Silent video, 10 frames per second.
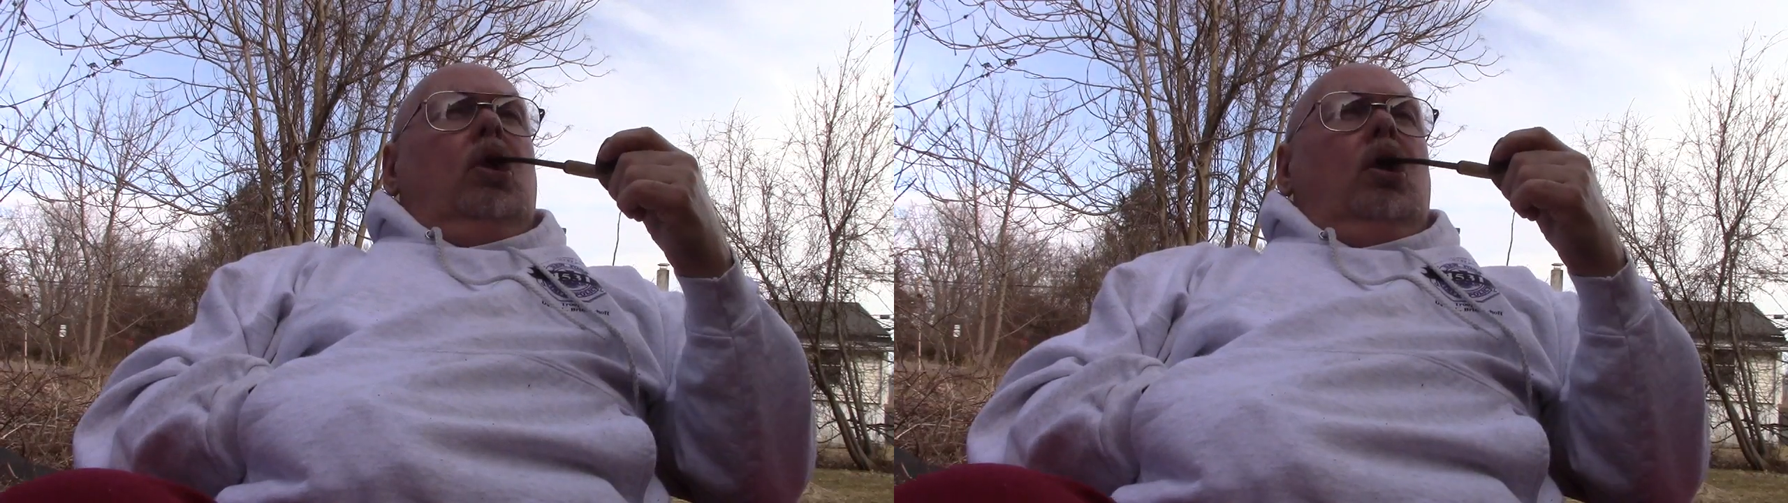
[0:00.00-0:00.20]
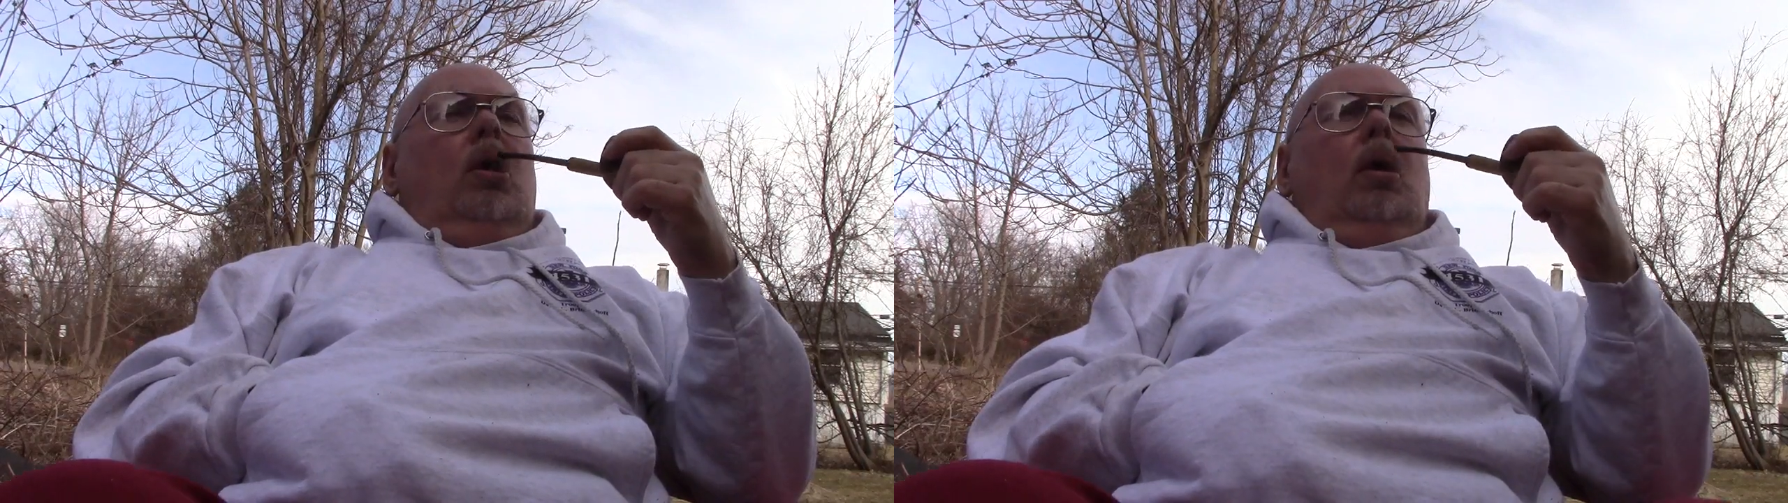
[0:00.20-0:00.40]

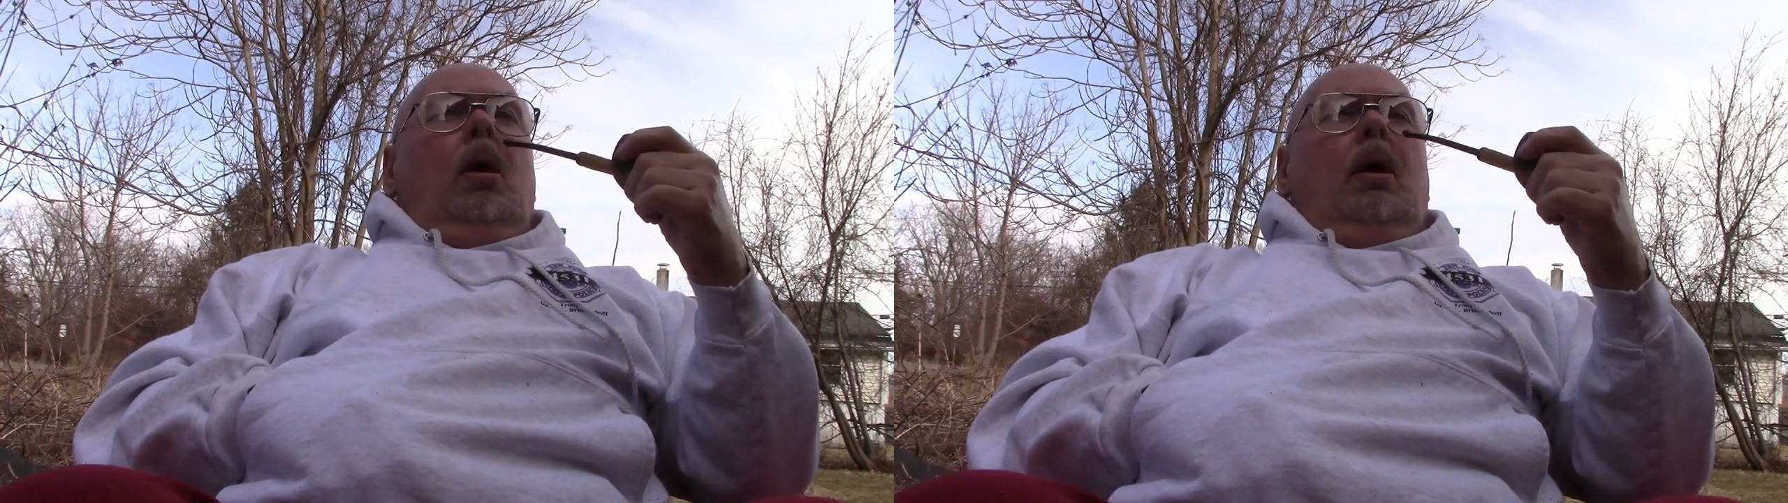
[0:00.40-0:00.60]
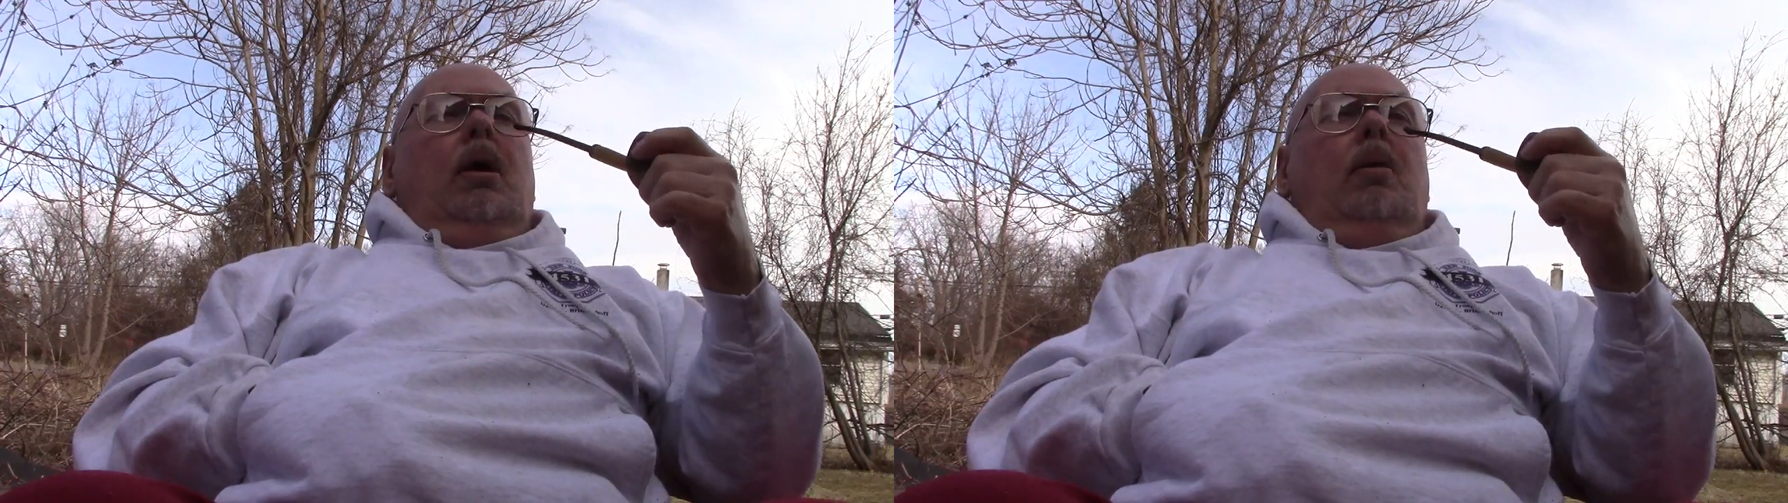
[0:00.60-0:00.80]

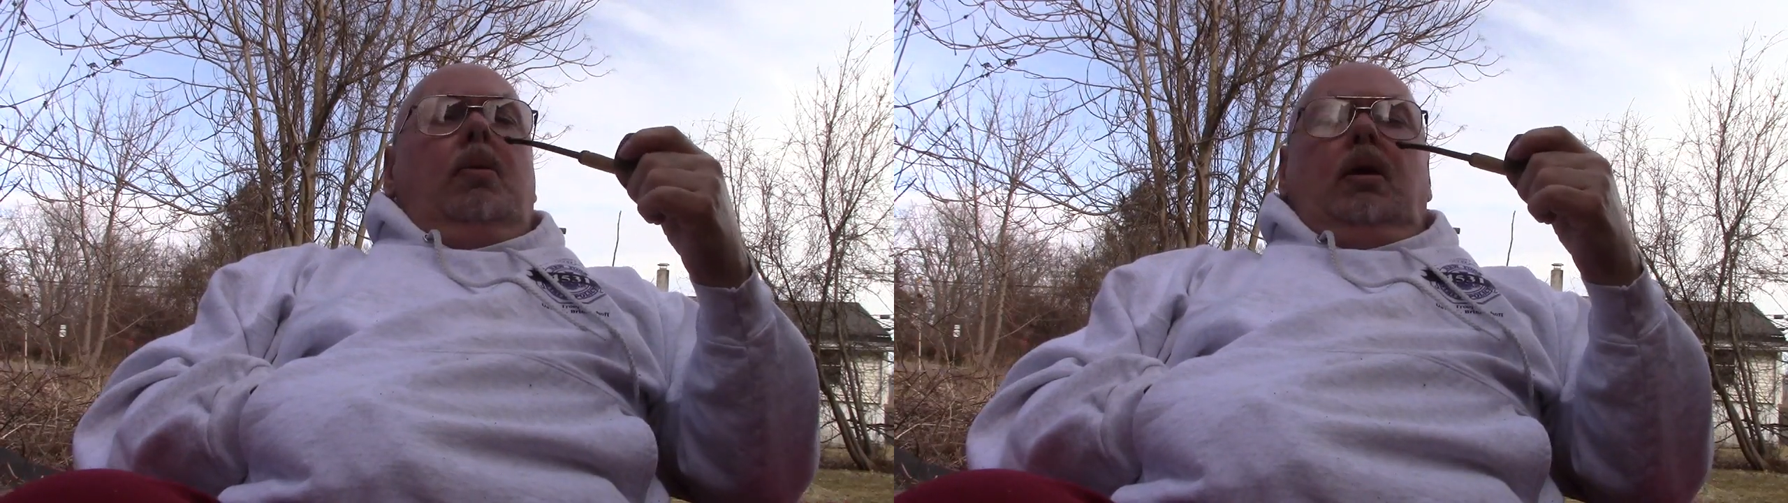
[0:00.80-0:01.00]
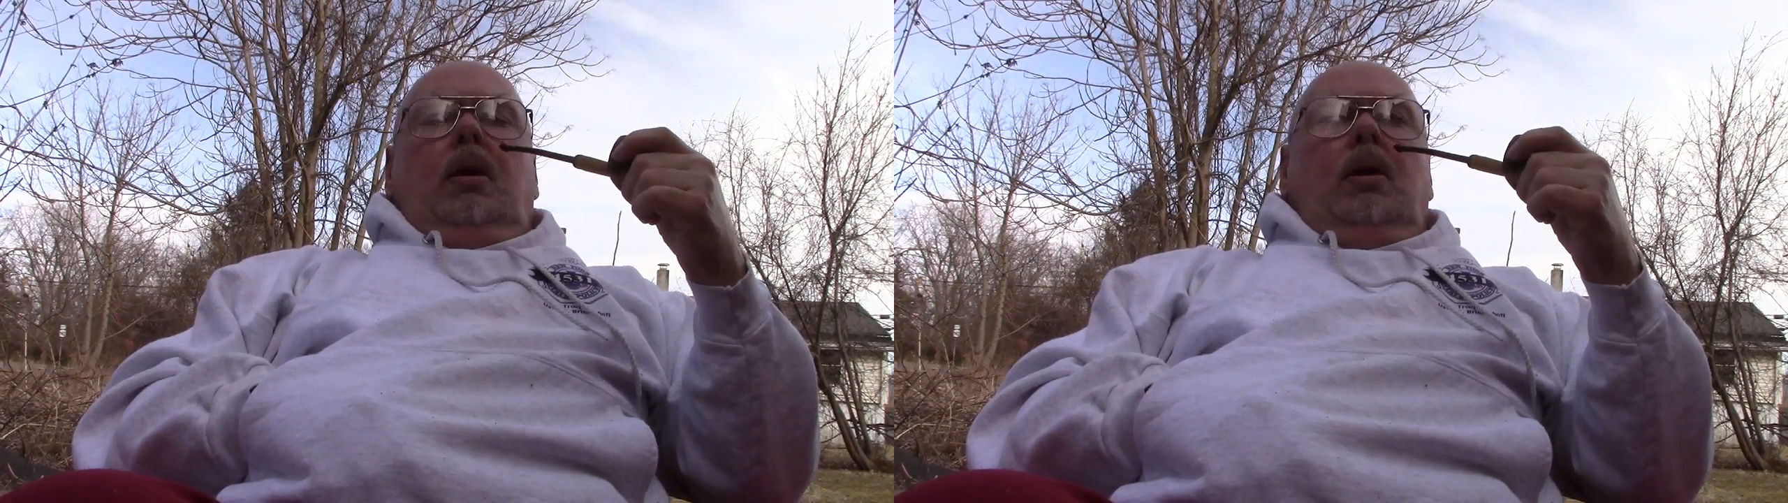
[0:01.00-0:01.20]
I can't
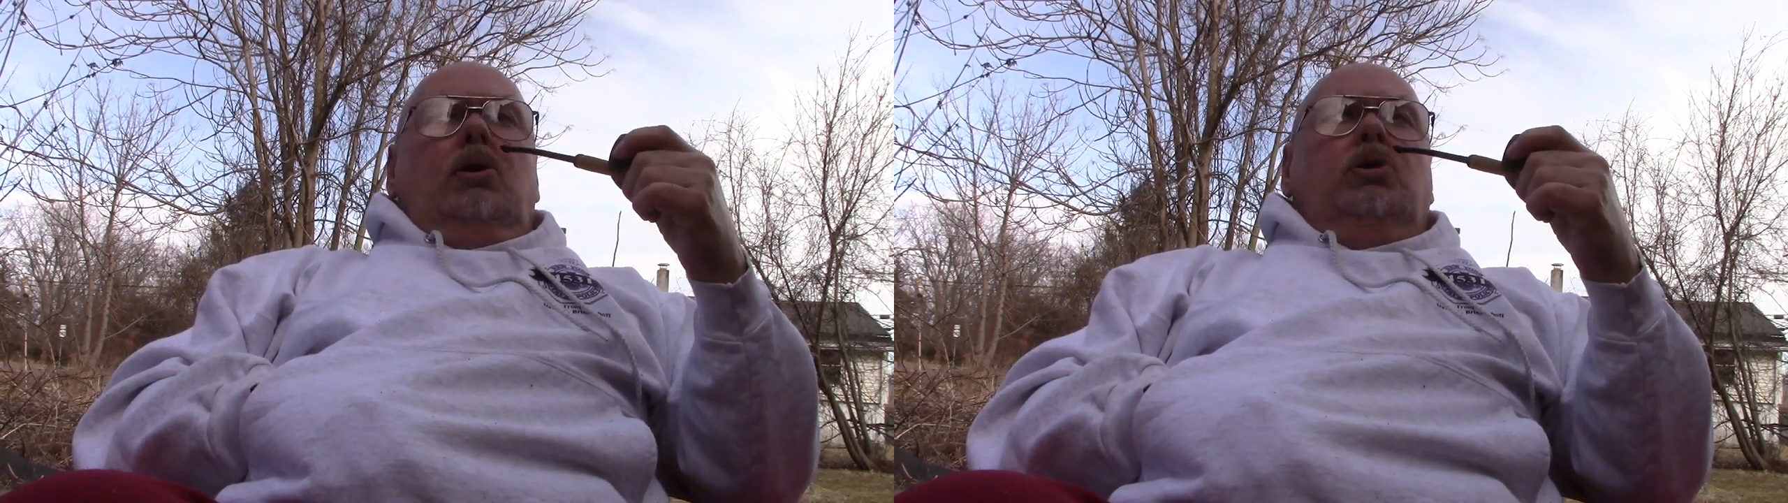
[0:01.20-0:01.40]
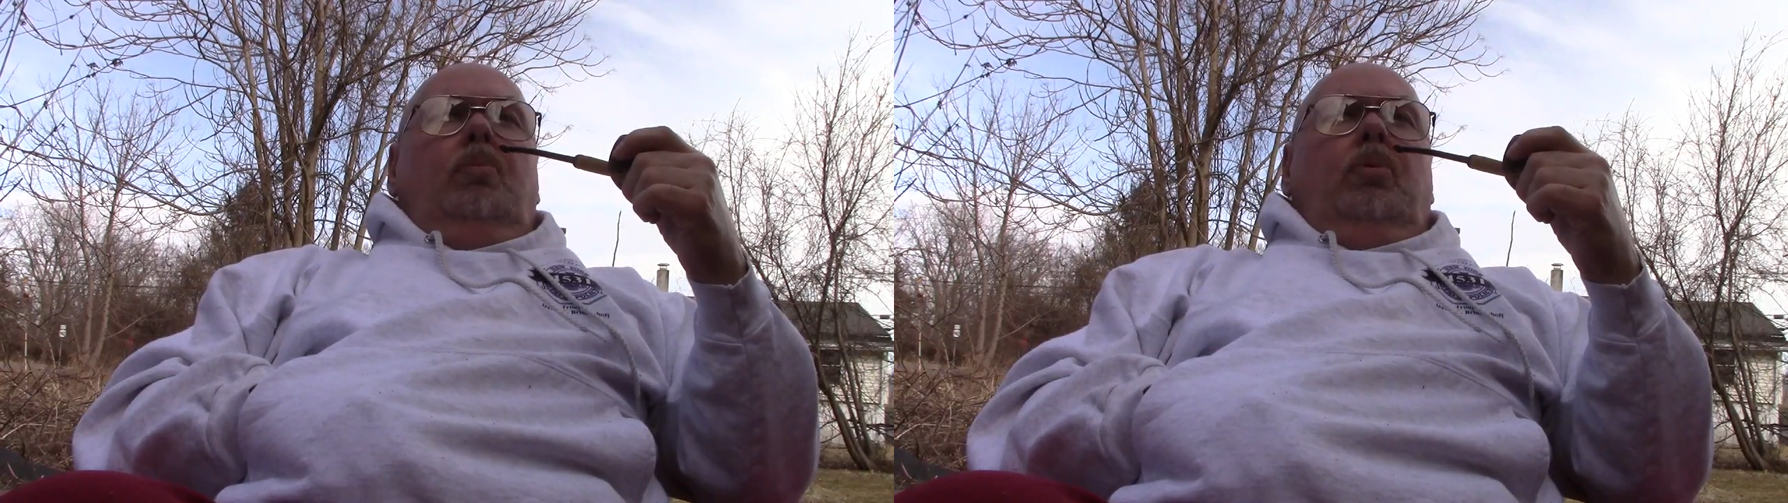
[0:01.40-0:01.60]
make it any
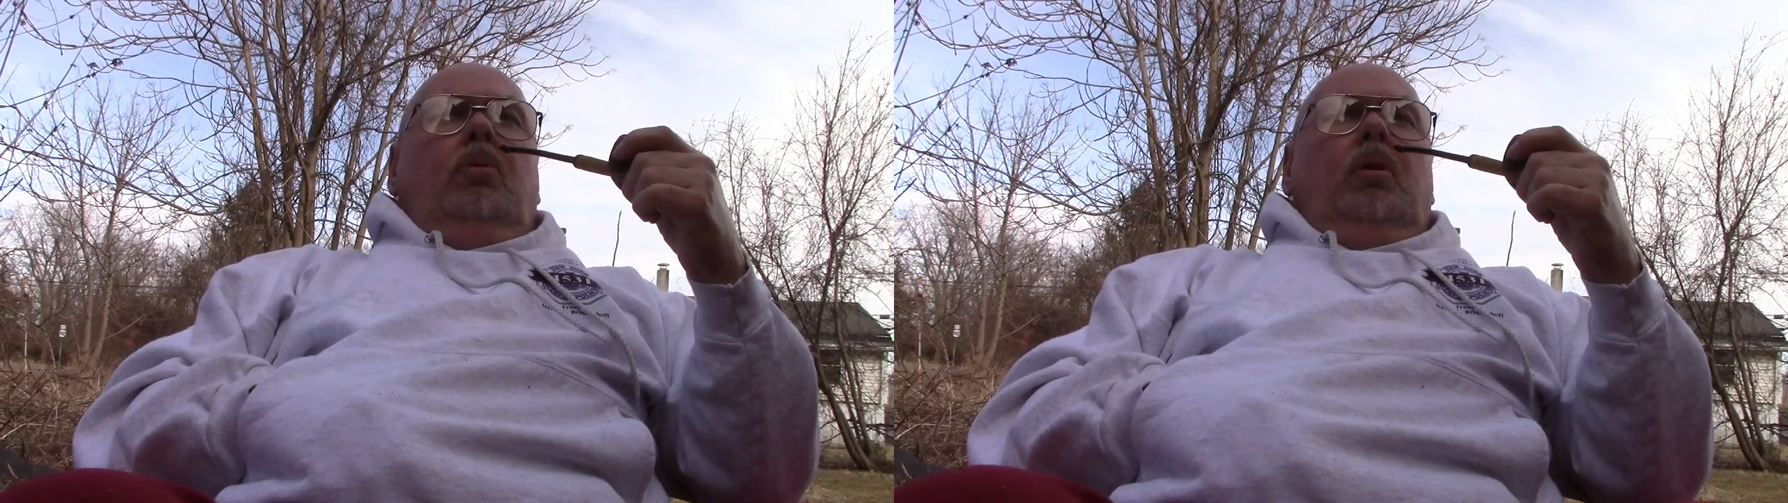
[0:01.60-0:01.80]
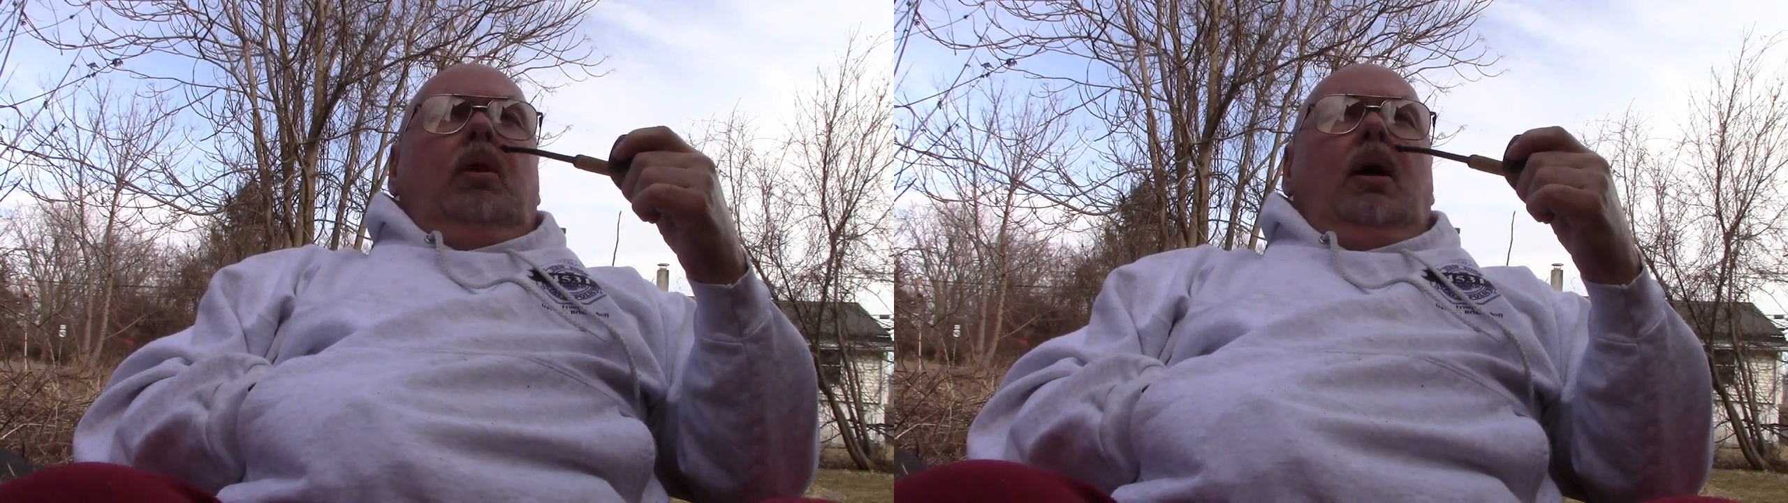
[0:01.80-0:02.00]

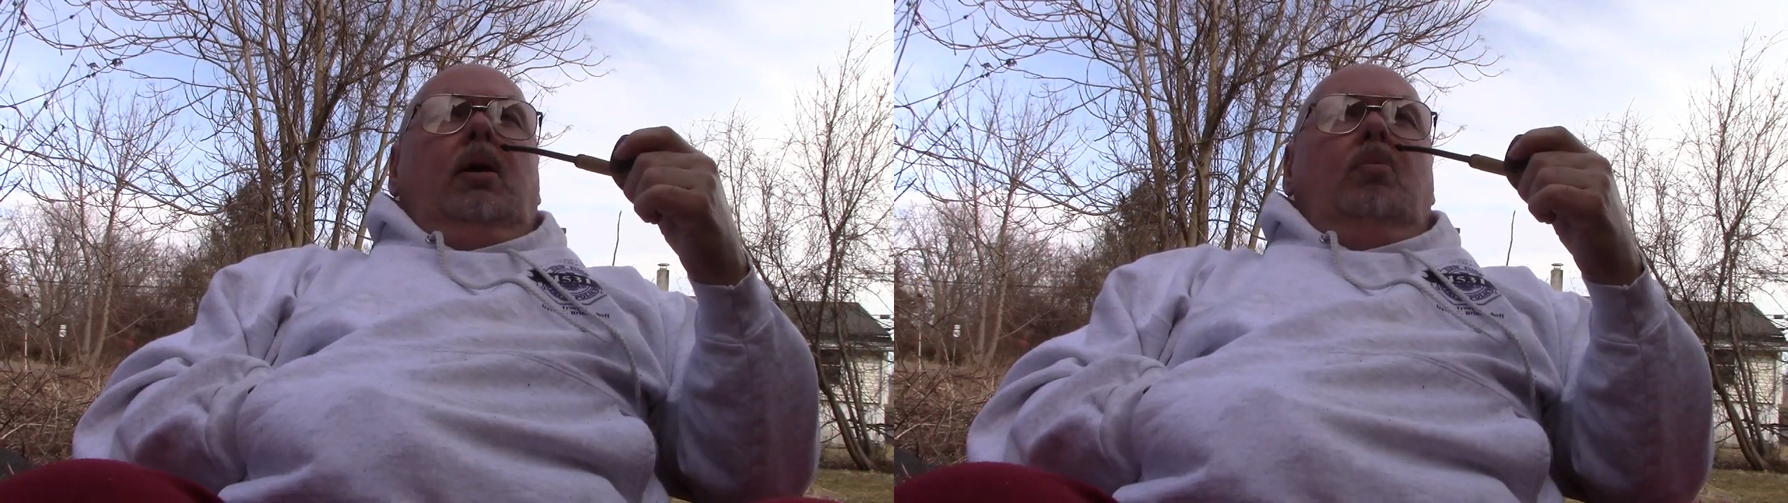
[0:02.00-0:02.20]
simpler than that.